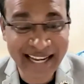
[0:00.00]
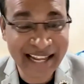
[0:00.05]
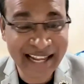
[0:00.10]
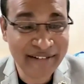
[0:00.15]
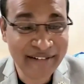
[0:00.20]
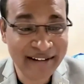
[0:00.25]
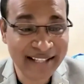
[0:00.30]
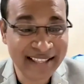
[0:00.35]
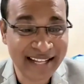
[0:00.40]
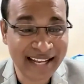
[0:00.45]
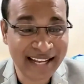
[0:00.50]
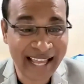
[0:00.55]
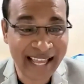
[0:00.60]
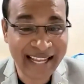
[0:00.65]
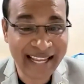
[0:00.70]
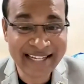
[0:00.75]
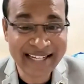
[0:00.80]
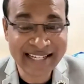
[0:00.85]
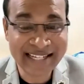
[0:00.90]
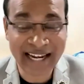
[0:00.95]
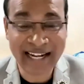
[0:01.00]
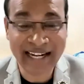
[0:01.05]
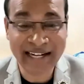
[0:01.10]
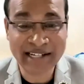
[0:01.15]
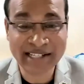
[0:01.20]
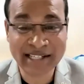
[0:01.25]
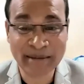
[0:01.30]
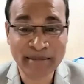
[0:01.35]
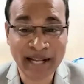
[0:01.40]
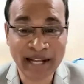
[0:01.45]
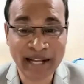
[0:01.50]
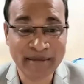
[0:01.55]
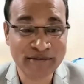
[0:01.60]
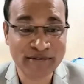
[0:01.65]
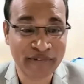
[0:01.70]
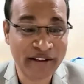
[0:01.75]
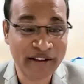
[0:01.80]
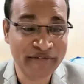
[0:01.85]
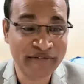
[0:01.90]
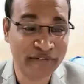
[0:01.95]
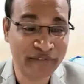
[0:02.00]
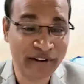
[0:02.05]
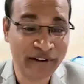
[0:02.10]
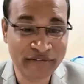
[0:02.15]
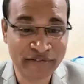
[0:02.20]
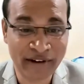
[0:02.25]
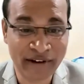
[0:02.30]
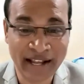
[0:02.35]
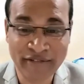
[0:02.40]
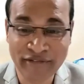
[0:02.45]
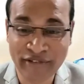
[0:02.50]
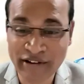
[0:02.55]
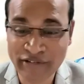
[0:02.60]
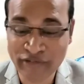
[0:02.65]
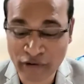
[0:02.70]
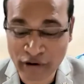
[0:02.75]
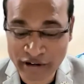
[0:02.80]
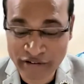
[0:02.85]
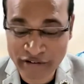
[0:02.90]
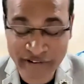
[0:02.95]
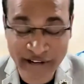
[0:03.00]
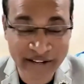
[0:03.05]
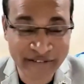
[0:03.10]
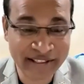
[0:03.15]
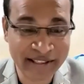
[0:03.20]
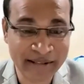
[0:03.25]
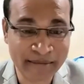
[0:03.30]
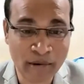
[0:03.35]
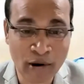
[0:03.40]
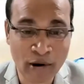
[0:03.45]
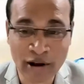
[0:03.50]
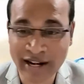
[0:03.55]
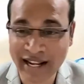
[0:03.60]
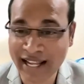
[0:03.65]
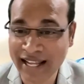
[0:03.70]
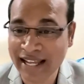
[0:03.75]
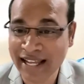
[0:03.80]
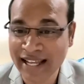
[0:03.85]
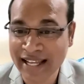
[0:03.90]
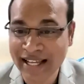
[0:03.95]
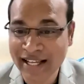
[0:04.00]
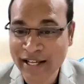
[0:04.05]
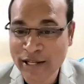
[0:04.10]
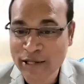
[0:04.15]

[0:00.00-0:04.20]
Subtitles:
11 in the night, and sometimes 5:55, 5:45 in the morning.